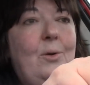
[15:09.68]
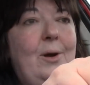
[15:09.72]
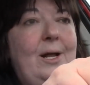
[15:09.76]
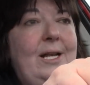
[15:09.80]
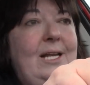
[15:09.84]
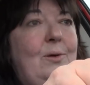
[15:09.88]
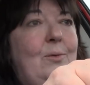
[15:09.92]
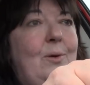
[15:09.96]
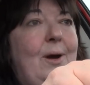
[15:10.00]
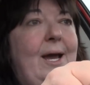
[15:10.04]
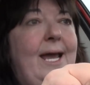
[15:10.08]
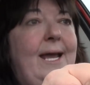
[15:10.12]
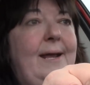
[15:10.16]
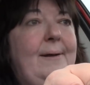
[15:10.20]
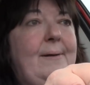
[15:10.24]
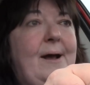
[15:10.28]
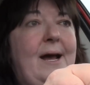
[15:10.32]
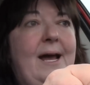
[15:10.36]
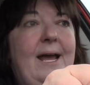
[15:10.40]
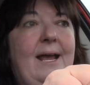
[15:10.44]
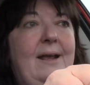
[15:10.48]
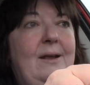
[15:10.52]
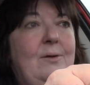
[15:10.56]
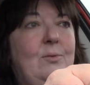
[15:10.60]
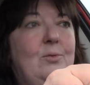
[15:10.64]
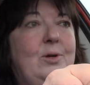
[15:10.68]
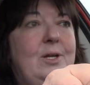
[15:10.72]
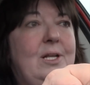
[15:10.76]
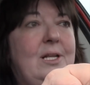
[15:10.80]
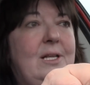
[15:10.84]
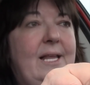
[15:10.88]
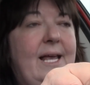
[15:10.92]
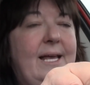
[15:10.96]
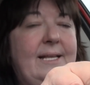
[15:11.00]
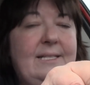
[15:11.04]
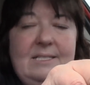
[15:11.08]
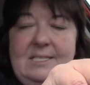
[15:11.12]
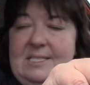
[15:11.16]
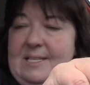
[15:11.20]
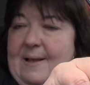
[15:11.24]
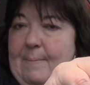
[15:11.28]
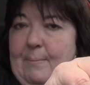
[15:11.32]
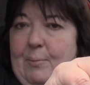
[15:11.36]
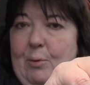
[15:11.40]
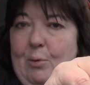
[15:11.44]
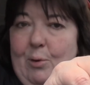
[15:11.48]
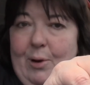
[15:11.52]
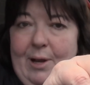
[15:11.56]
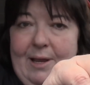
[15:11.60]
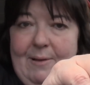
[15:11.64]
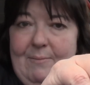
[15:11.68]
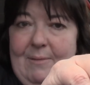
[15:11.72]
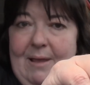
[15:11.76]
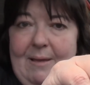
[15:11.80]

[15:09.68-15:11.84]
anyway, I will at some point